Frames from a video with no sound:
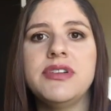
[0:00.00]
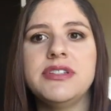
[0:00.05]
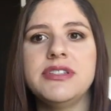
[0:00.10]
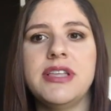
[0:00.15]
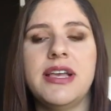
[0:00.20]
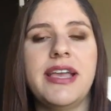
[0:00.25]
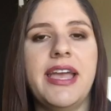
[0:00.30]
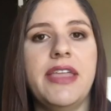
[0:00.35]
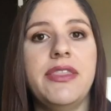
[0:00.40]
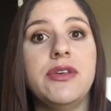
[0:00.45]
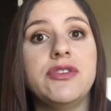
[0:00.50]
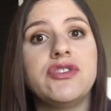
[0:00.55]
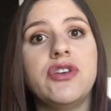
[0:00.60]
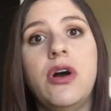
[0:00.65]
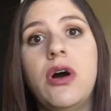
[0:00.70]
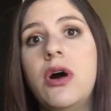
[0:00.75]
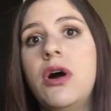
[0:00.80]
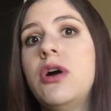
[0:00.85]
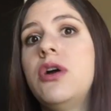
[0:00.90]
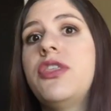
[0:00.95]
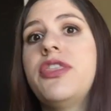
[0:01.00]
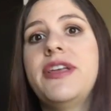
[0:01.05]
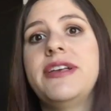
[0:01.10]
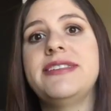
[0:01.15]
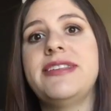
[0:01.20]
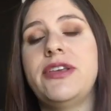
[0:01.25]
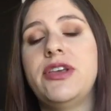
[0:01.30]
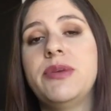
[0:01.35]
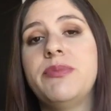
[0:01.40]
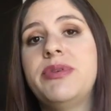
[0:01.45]
because again, those are all
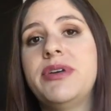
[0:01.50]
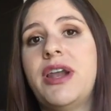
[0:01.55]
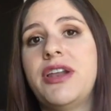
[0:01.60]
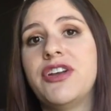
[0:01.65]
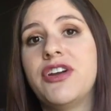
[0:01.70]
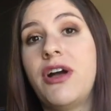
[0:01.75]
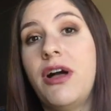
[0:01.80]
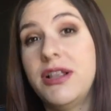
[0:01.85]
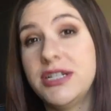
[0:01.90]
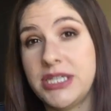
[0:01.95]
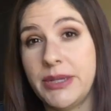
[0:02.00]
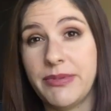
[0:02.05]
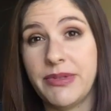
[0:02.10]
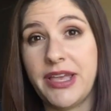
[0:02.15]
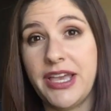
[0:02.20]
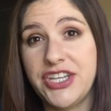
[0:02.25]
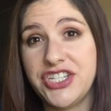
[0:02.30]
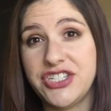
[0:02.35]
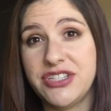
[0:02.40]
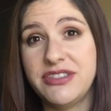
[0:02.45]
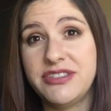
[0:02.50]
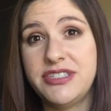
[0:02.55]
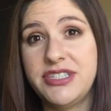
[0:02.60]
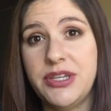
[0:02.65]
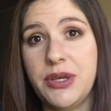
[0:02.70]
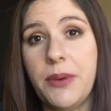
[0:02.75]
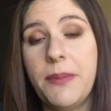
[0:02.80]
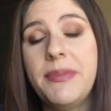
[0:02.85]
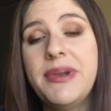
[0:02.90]
things that you can put on your college applications too.